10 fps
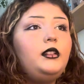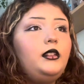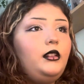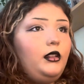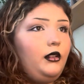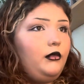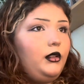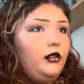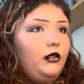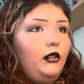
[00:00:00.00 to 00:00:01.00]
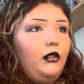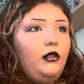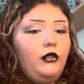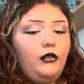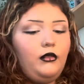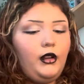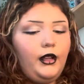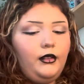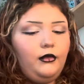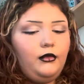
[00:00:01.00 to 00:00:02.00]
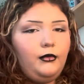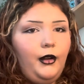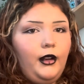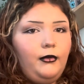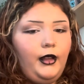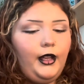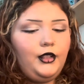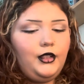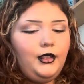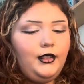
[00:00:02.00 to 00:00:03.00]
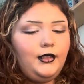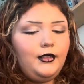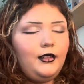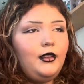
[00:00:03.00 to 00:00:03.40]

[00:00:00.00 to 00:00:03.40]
And there we go. I do bottom lashes.